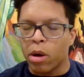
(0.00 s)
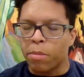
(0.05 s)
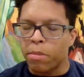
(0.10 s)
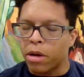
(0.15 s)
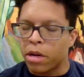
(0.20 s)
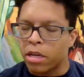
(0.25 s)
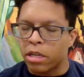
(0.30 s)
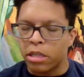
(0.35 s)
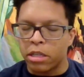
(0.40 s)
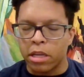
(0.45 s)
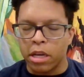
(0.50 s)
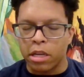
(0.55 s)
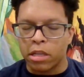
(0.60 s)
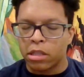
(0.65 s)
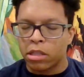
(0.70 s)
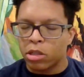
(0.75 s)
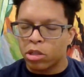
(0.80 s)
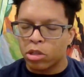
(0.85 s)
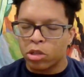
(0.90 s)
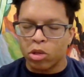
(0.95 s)
But he does
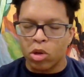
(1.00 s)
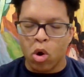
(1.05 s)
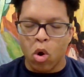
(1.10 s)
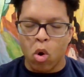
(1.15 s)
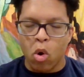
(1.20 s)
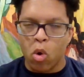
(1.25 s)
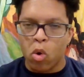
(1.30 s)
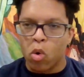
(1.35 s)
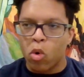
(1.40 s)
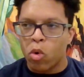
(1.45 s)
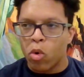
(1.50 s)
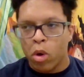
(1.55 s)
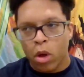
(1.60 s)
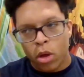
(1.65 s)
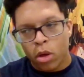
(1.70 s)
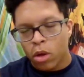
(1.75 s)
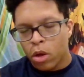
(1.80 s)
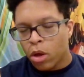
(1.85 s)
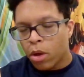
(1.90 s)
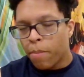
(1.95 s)
so
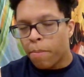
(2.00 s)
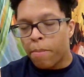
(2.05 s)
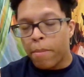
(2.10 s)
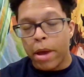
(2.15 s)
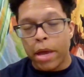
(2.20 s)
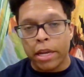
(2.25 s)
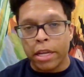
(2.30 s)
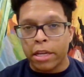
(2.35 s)
many